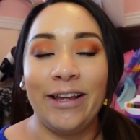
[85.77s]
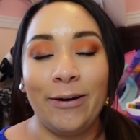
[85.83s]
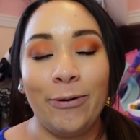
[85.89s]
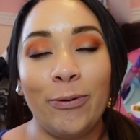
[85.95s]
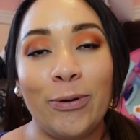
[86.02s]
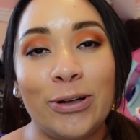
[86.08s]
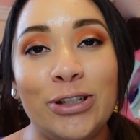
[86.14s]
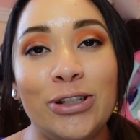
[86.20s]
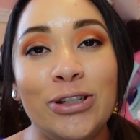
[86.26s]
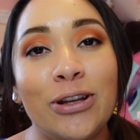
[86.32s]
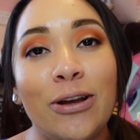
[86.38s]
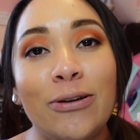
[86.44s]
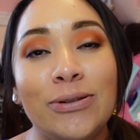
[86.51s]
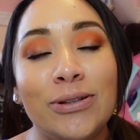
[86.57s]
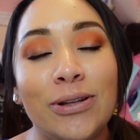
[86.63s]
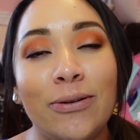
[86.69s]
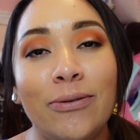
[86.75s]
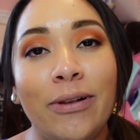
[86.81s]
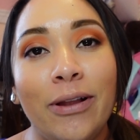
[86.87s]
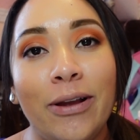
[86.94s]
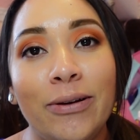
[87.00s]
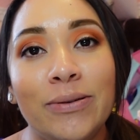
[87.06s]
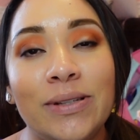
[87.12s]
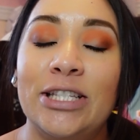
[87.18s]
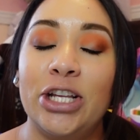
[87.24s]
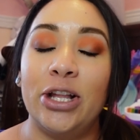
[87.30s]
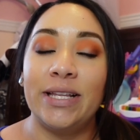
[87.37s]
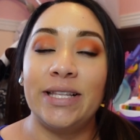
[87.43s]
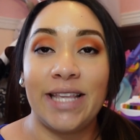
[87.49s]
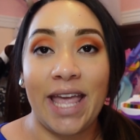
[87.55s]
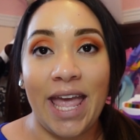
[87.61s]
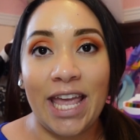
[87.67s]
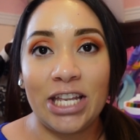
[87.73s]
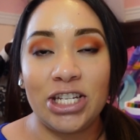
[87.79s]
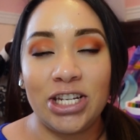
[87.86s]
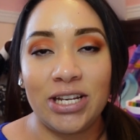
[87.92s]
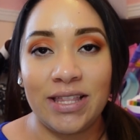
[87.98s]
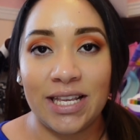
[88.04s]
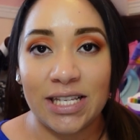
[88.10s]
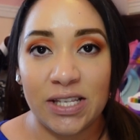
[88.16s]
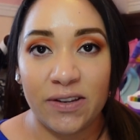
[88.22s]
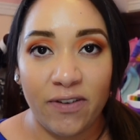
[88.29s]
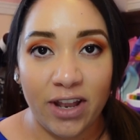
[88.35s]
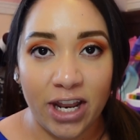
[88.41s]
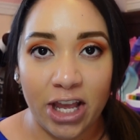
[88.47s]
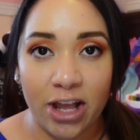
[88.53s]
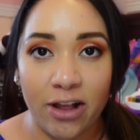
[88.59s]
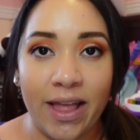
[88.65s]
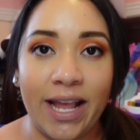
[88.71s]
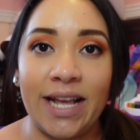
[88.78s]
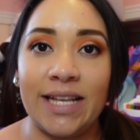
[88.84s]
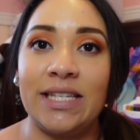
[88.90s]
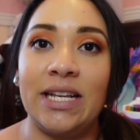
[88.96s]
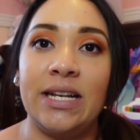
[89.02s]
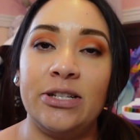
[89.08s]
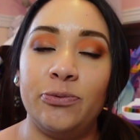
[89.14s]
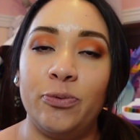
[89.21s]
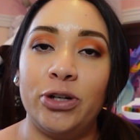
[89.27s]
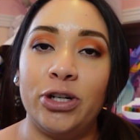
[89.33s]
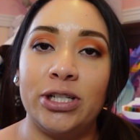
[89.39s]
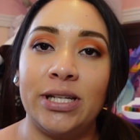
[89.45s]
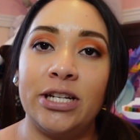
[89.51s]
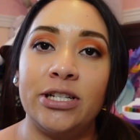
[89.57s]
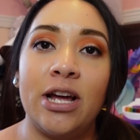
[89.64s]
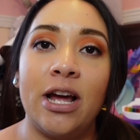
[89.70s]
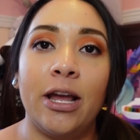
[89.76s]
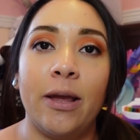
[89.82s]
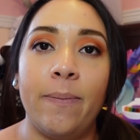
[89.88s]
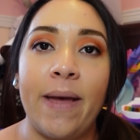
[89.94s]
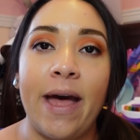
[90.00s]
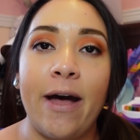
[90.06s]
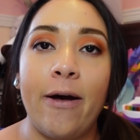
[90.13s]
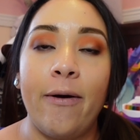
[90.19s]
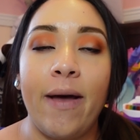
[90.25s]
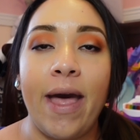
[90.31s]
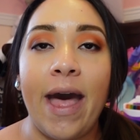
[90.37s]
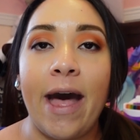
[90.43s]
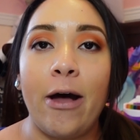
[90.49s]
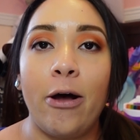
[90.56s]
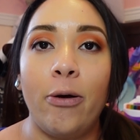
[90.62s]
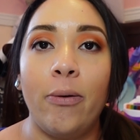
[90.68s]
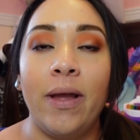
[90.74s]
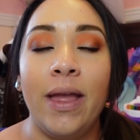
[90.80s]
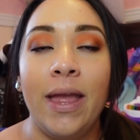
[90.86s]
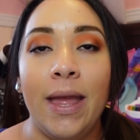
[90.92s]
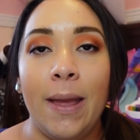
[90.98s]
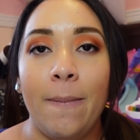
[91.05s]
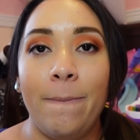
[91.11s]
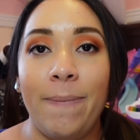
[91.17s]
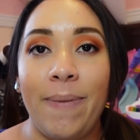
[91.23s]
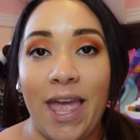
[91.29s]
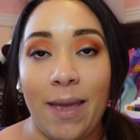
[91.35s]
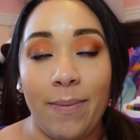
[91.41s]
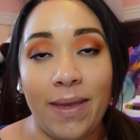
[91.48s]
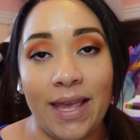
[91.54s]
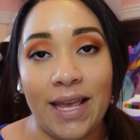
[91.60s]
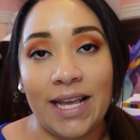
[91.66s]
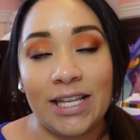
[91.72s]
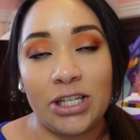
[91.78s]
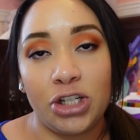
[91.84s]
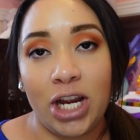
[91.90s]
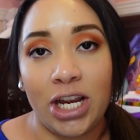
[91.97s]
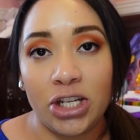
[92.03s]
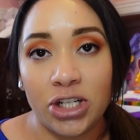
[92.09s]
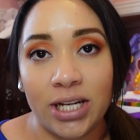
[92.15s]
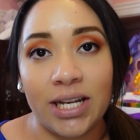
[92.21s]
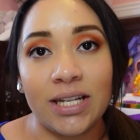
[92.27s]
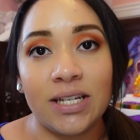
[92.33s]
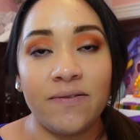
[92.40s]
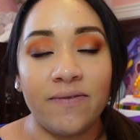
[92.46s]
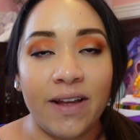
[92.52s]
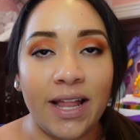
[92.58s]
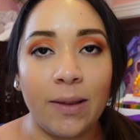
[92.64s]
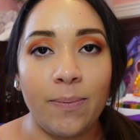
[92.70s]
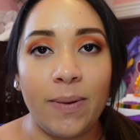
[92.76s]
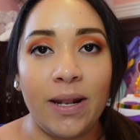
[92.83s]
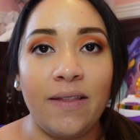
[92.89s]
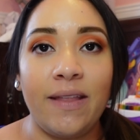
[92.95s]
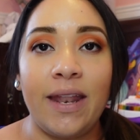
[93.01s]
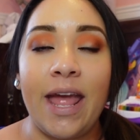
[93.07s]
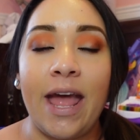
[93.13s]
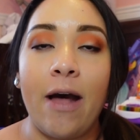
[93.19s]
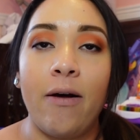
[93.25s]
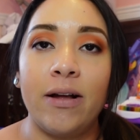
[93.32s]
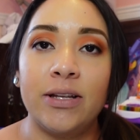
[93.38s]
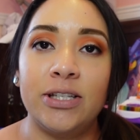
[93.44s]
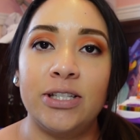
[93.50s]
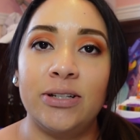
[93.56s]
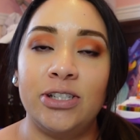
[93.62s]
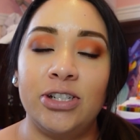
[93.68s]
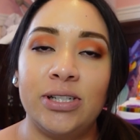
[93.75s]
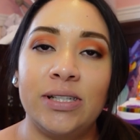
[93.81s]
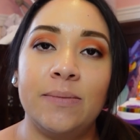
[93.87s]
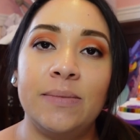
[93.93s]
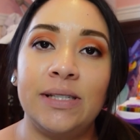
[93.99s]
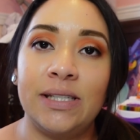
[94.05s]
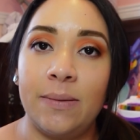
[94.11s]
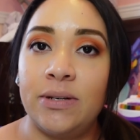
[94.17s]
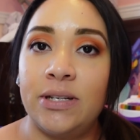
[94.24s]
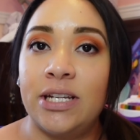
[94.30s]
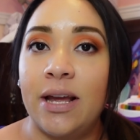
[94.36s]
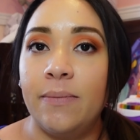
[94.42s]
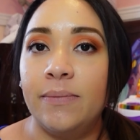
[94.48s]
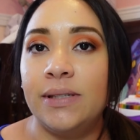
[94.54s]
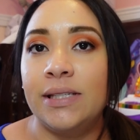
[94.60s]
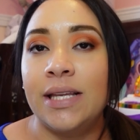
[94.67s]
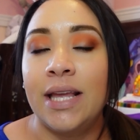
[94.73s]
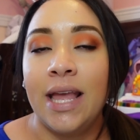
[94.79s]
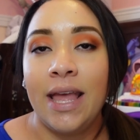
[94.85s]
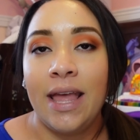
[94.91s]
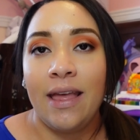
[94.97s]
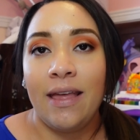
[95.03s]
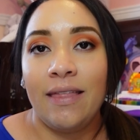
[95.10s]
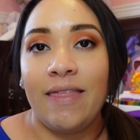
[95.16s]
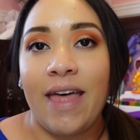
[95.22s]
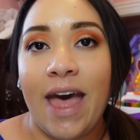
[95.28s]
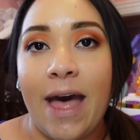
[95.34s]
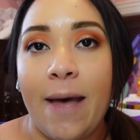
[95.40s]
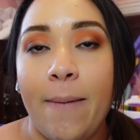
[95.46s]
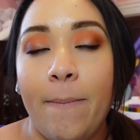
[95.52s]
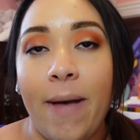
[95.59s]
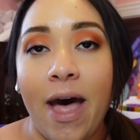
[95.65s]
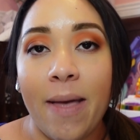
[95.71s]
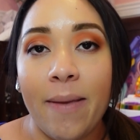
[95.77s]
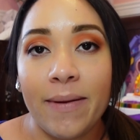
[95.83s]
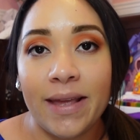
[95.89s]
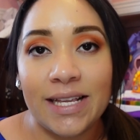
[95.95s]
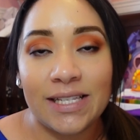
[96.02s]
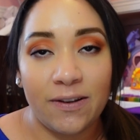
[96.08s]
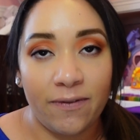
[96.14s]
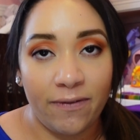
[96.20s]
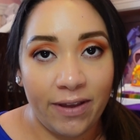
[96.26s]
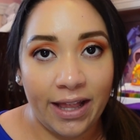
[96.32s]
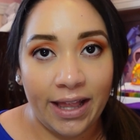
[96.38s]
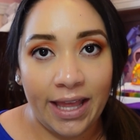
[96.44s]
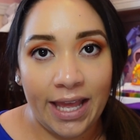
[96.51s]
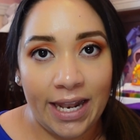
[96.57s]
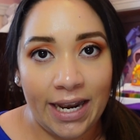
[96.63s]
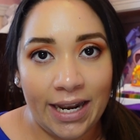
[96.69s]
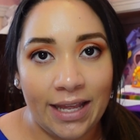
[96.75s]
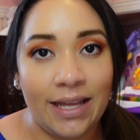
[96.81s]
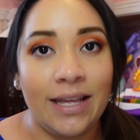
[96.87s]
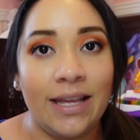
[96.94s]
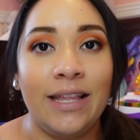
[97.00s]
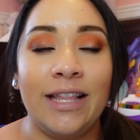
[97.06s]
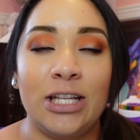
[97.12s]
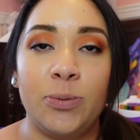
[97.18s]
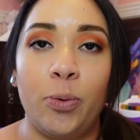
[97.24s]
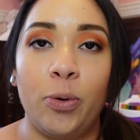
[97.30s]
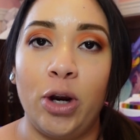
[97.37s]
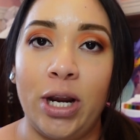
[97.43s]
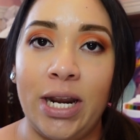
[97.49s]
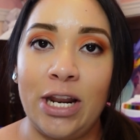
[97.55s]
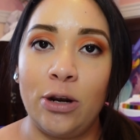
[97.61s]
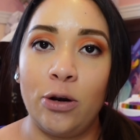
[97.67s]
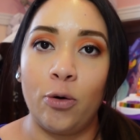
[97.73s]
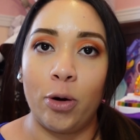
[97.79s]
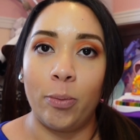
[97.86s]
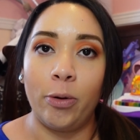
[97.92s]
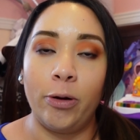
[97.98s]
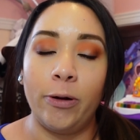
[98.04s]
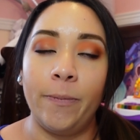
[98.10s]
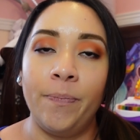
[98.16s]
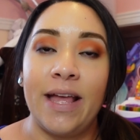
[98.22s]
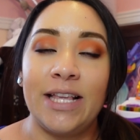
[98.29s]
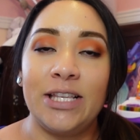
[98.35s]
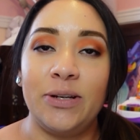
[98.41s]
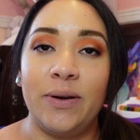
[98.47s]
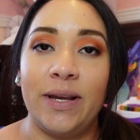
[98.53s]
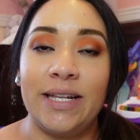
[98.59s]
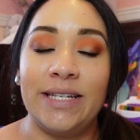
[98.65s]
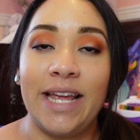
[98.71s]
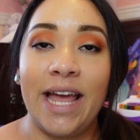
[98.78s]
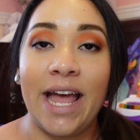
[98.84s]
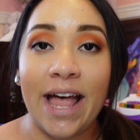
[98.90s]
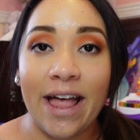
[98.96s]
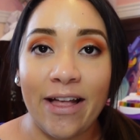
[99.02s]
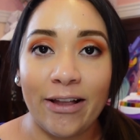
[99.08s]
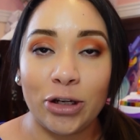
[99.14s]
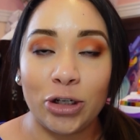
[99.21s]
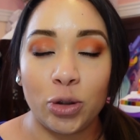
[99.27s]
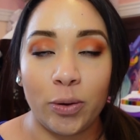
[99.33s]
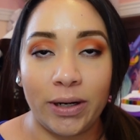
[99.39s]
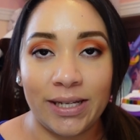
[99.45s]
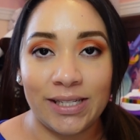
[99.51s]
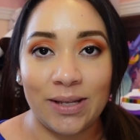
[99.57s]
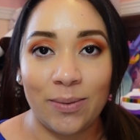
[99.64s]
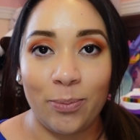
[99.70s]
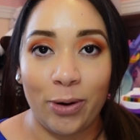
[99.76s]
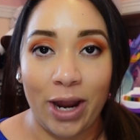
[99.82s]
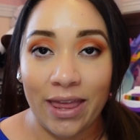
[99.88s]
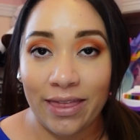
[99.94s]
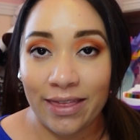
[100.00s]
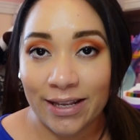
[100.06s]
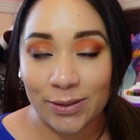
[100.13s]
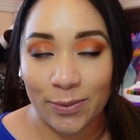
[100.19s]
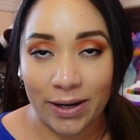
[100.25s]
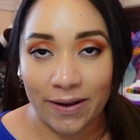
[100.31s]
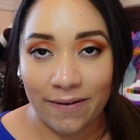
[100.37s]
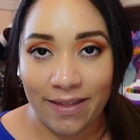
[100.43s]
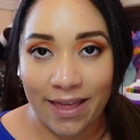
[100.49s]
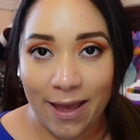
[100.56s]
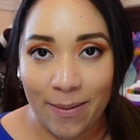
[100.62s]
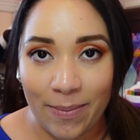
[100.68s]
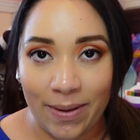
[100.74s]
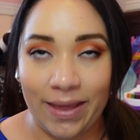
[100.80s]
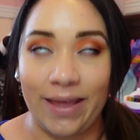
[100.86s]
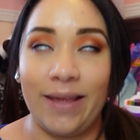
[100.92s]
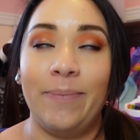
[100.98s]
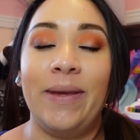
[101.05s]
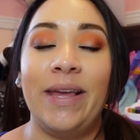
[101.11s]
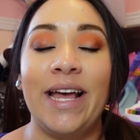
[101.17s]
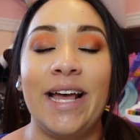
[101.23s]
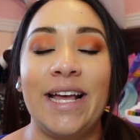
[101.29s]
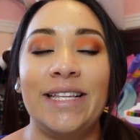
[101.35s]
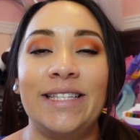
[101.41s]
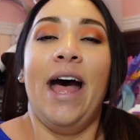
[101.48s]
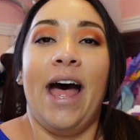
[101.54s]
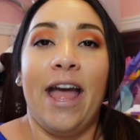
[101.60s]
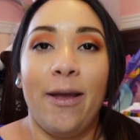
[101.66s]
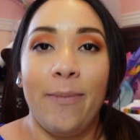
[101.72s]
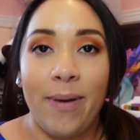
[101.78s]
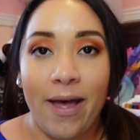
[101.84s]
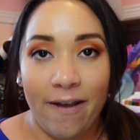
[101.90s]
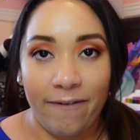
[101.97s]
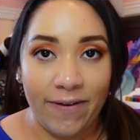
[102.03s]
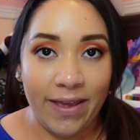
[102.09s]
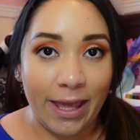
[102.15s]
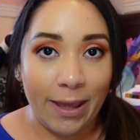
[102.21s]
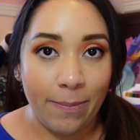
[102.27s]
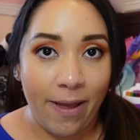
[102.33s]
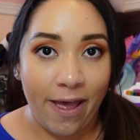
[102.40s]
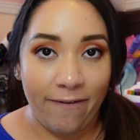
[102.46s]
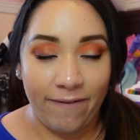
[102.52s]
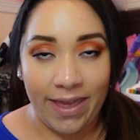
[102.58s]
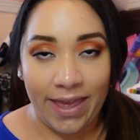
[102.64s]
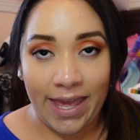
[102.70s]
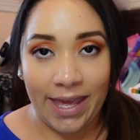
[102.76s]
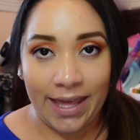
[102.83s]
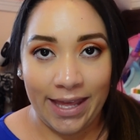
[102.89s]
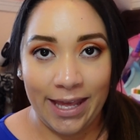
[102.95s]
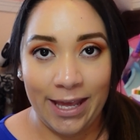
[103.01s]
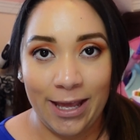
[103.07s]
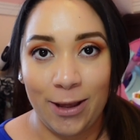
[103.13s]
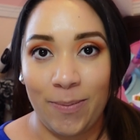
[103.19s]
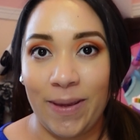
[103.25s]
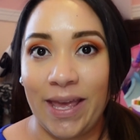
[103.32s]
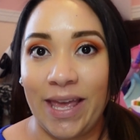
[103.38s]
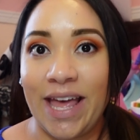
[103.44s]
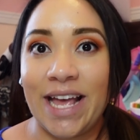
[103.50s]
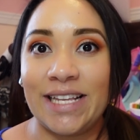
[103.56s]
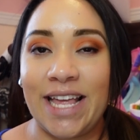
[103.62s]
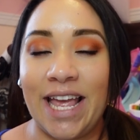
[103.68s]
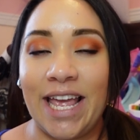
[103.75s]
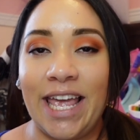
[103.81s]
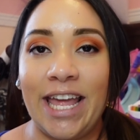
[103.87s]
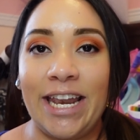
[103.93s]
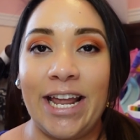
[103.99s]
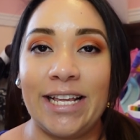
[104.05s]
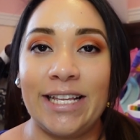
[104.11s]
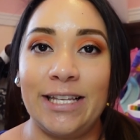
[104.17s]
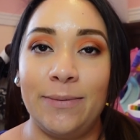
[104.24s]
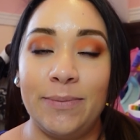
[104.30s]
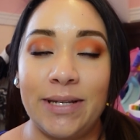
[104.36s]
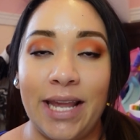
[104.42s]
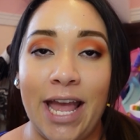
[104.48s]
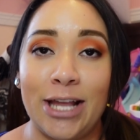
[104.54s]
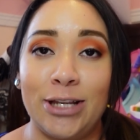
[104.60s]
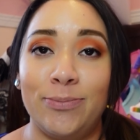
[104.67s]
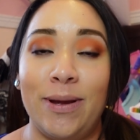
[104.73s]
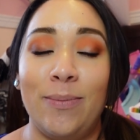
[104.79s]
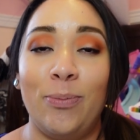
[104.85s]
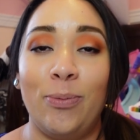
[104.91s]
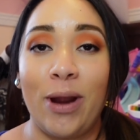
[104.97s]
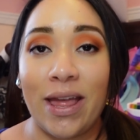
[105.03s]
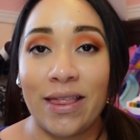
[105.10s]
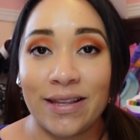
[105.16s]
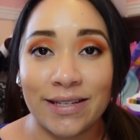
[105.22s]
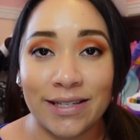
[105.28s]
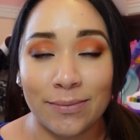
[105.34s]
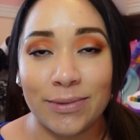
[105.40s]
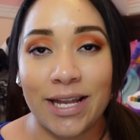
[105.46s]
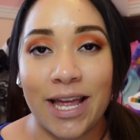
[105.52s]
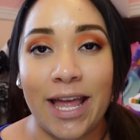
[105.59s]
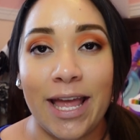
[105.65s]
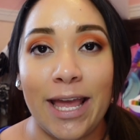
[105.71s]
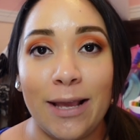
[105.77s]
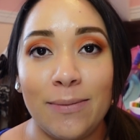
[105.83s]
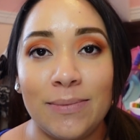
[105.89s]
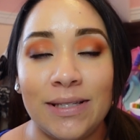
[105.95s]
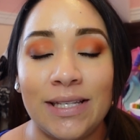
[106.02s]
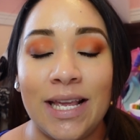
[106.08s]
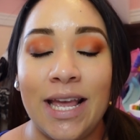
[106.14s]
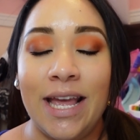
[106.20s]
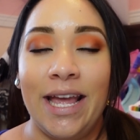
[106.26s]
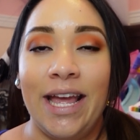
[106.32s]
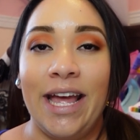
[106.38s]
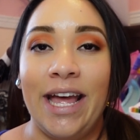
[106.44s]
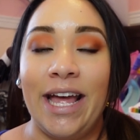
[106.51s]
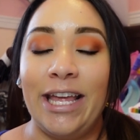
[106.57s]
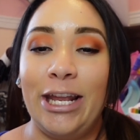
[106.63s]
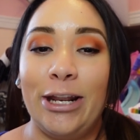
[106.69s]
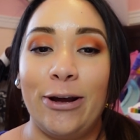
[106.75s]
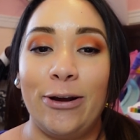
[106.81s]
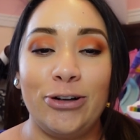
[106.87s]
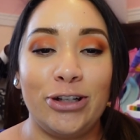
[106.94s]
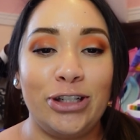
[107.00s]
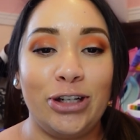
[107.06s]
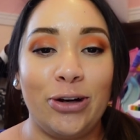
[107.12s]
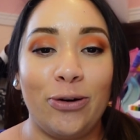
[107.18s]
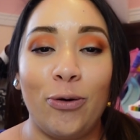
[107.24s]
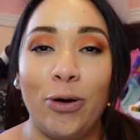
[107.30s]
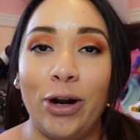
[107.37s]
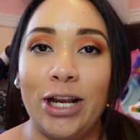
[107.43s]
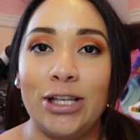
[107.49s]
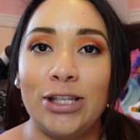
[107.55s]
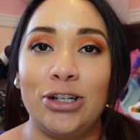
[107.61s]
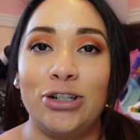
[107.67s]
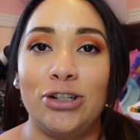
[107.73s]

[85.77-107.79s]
We're so, so close. So let's get into this video. Like I said, we're just gonna talk about how baby is changing and developing and then how also just some symptoms that mama is feeling that's pretty normal. As you can tell, shortness of breath is one of them because I'm huffing and puffing because I cannot seem to catch my breath sometimes. You know, just your organs are